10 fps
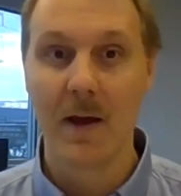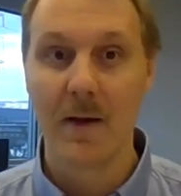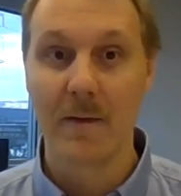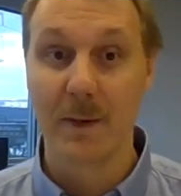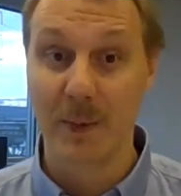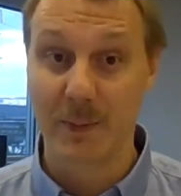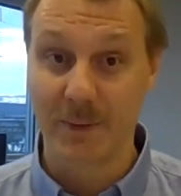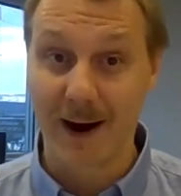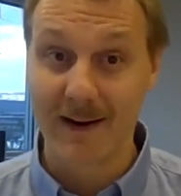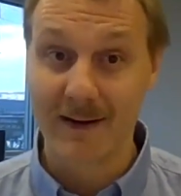From a
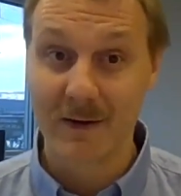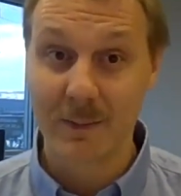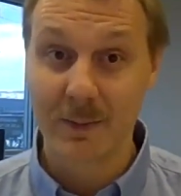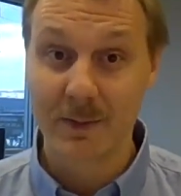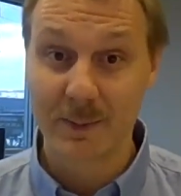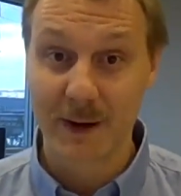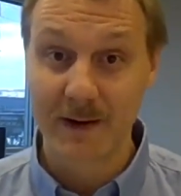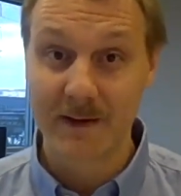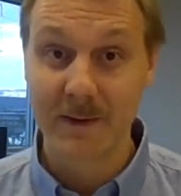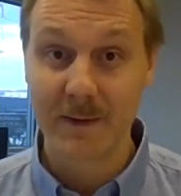practical
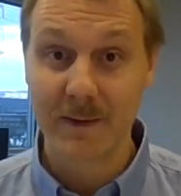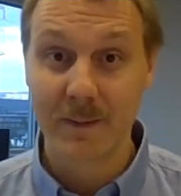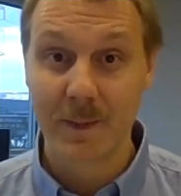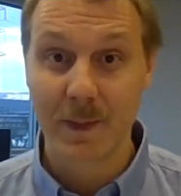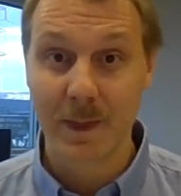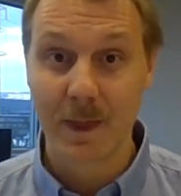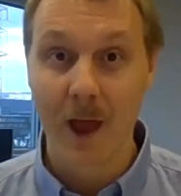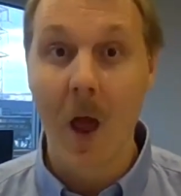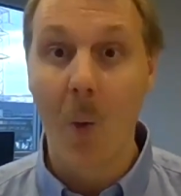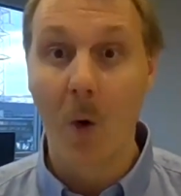perspective,
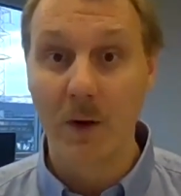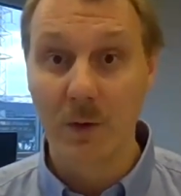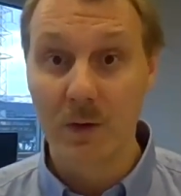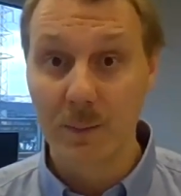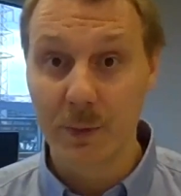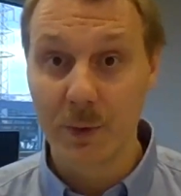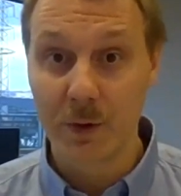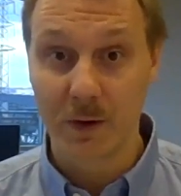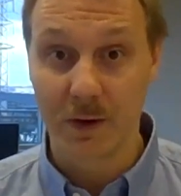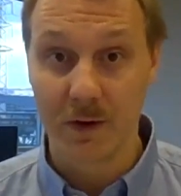what your
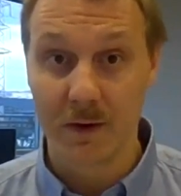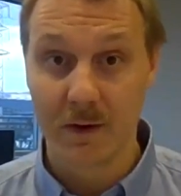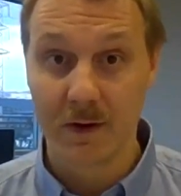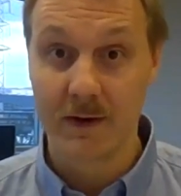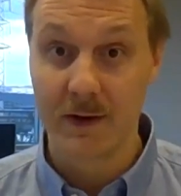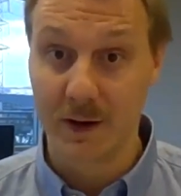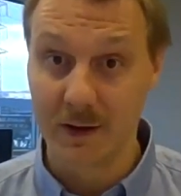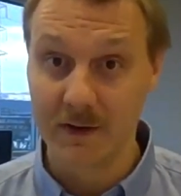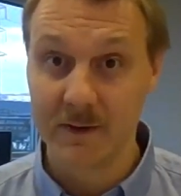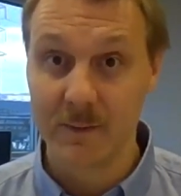computer
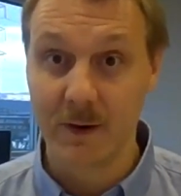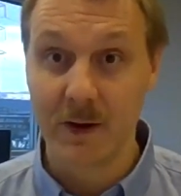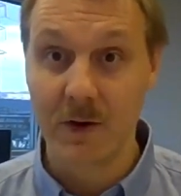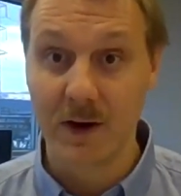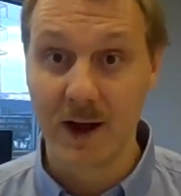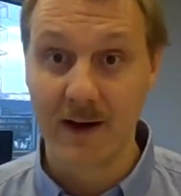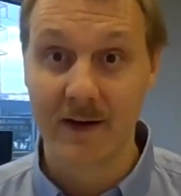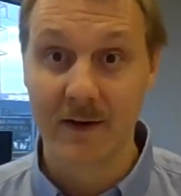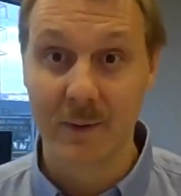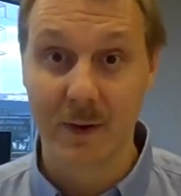does when you connect
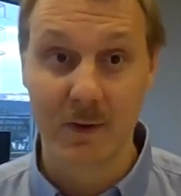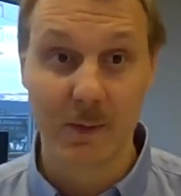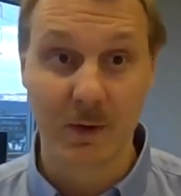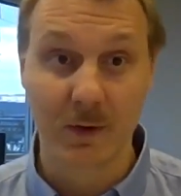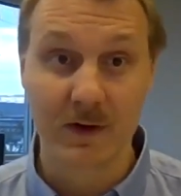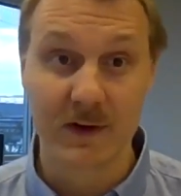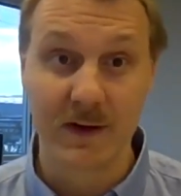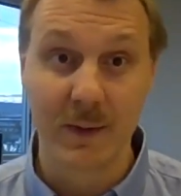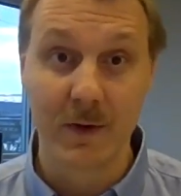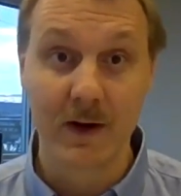to a cryptocurrency
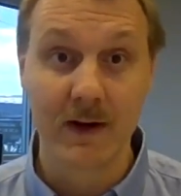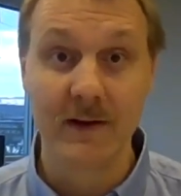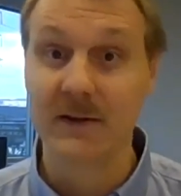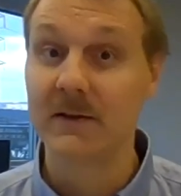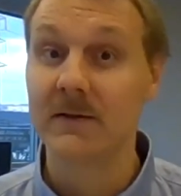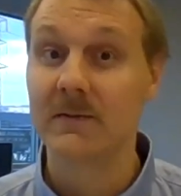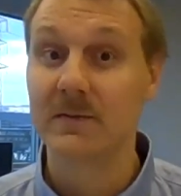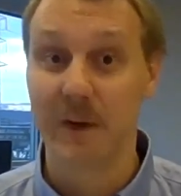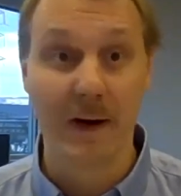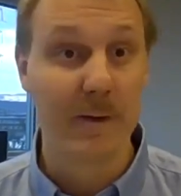network is
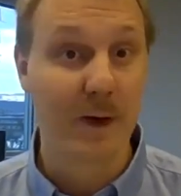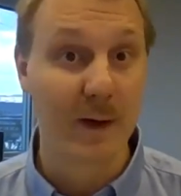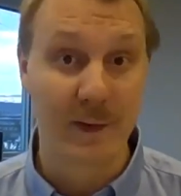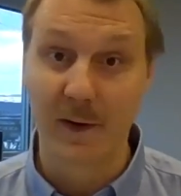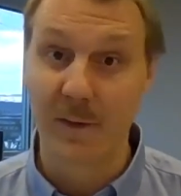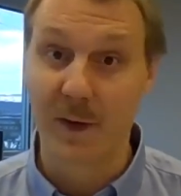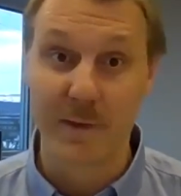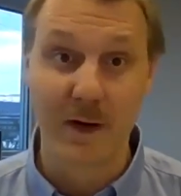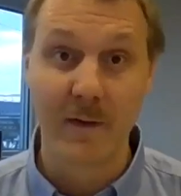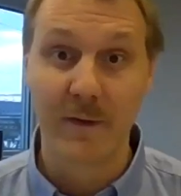verify, verify,
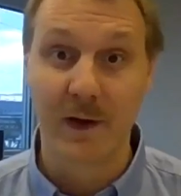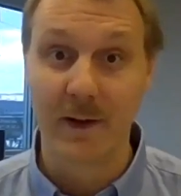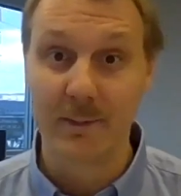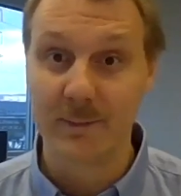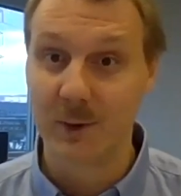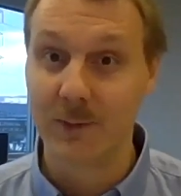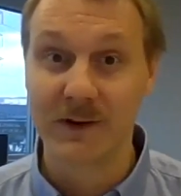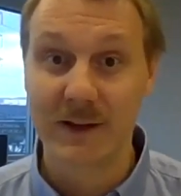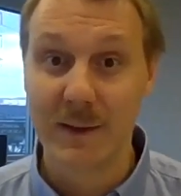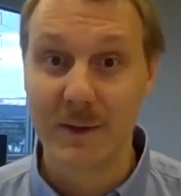verify. You
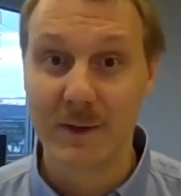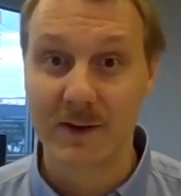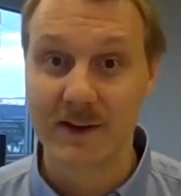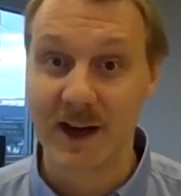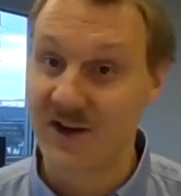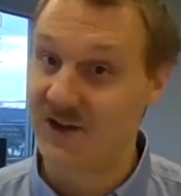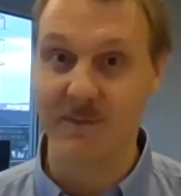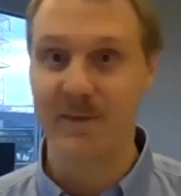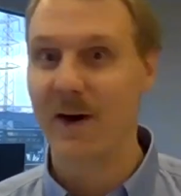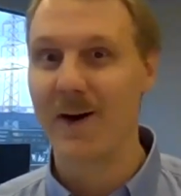receive a transaction,
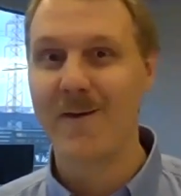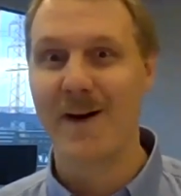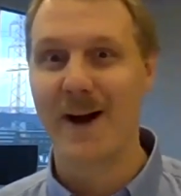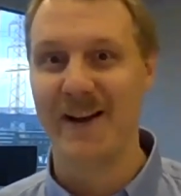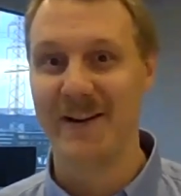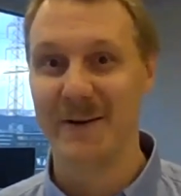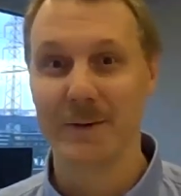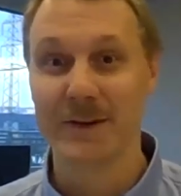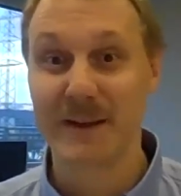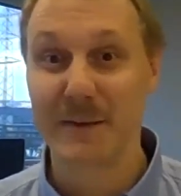verify it. You
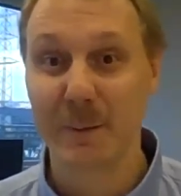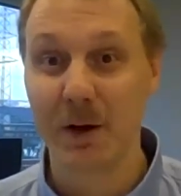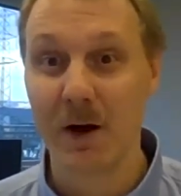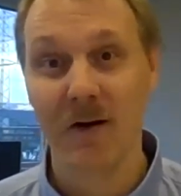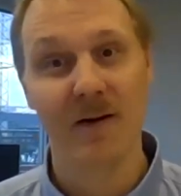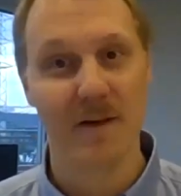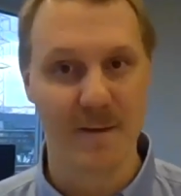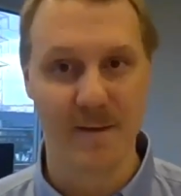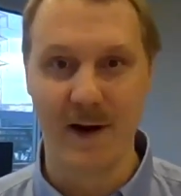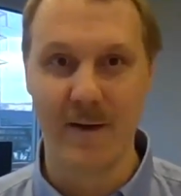receive a block,
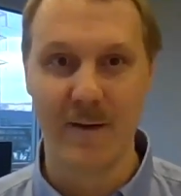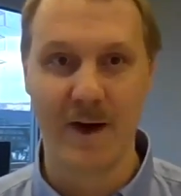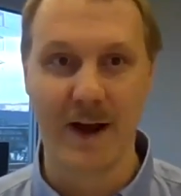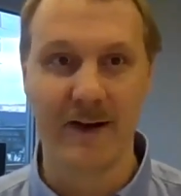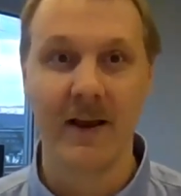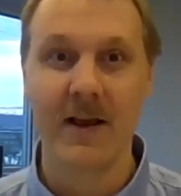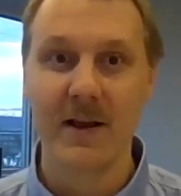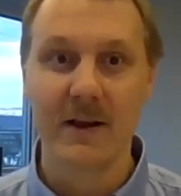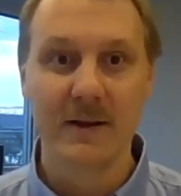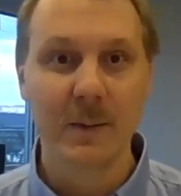verify it.
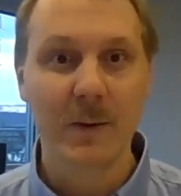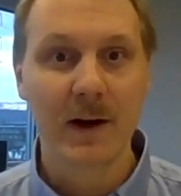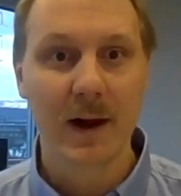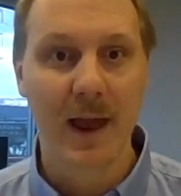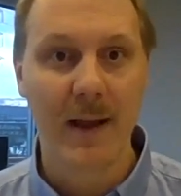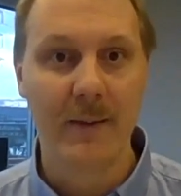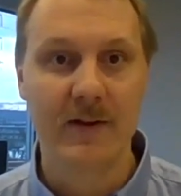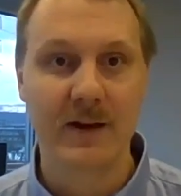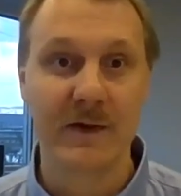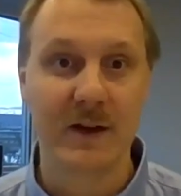Someone claims
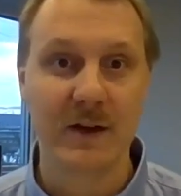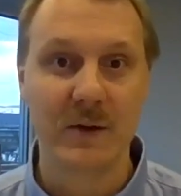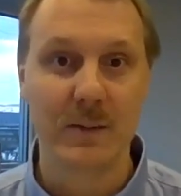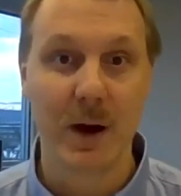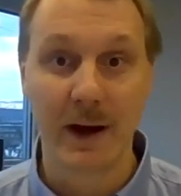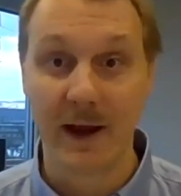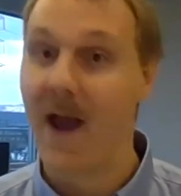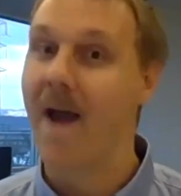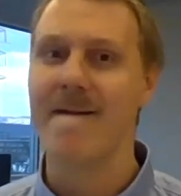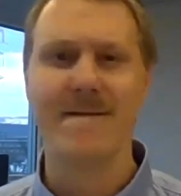to have sent you money,
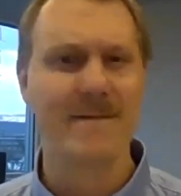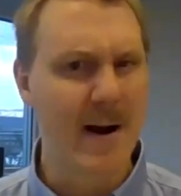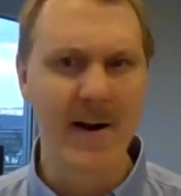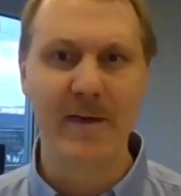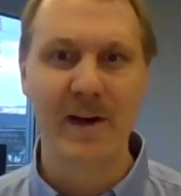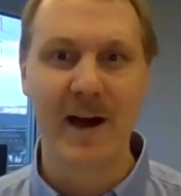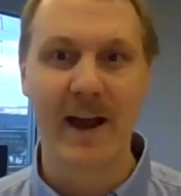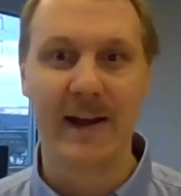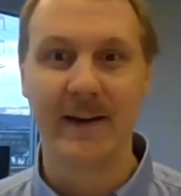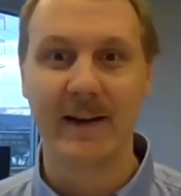verify
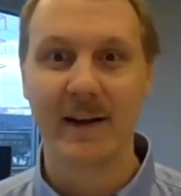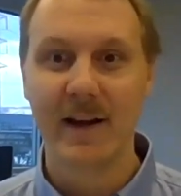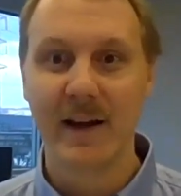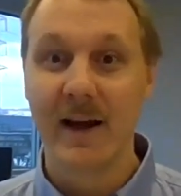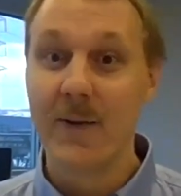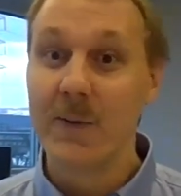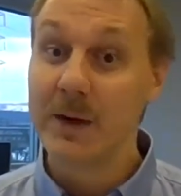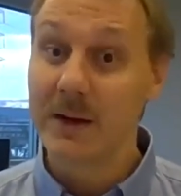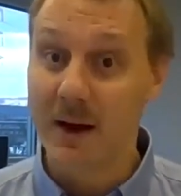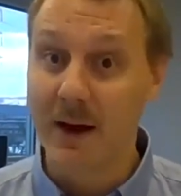it. It would be
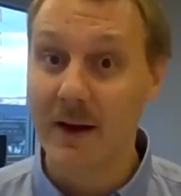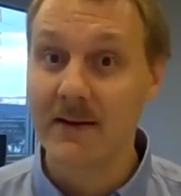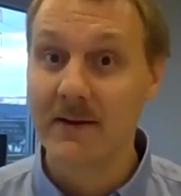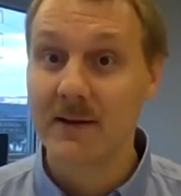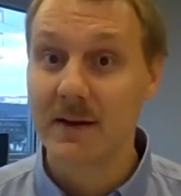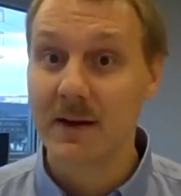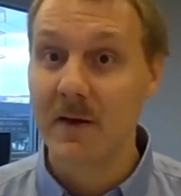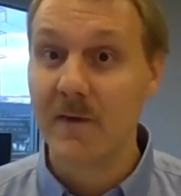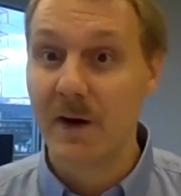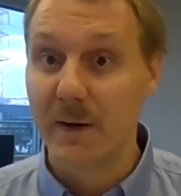nice
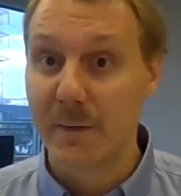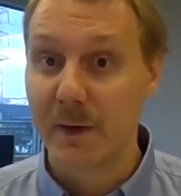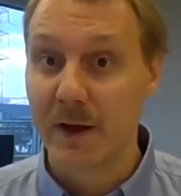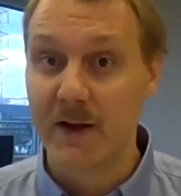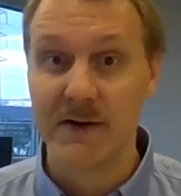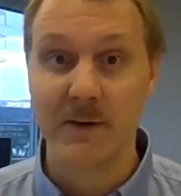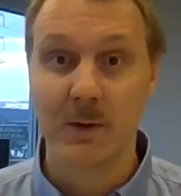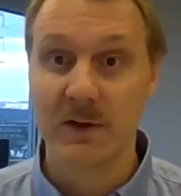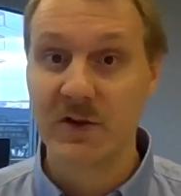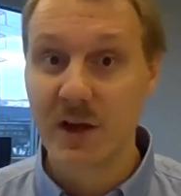if verification
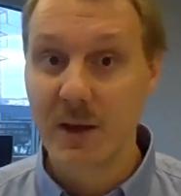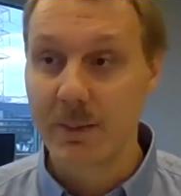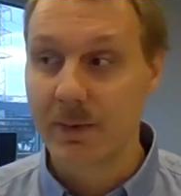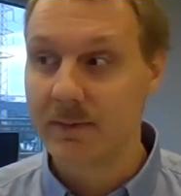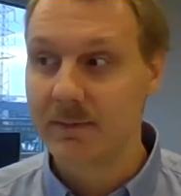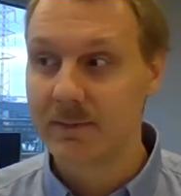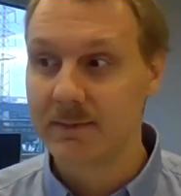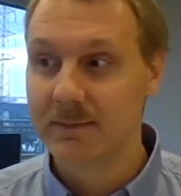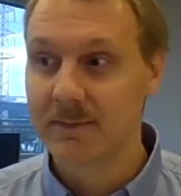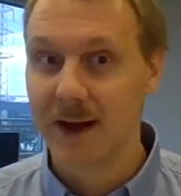was cheap.
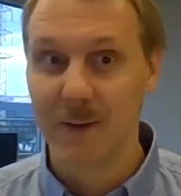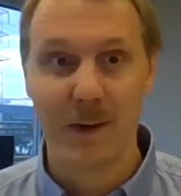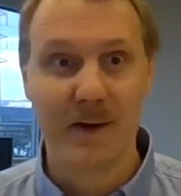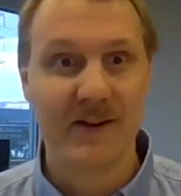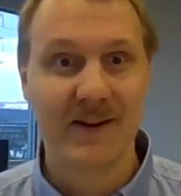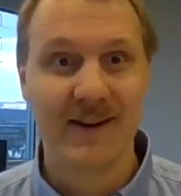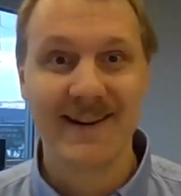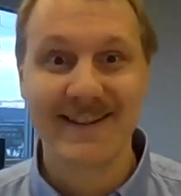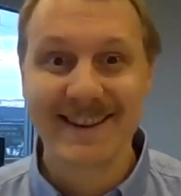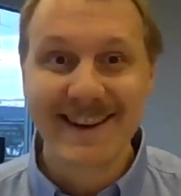And with
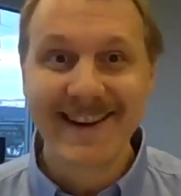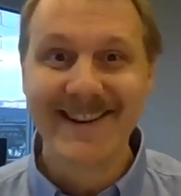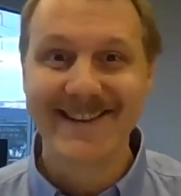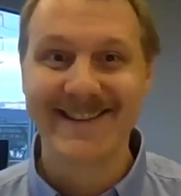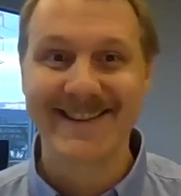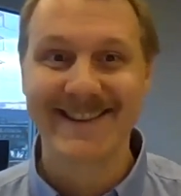Starks, it is.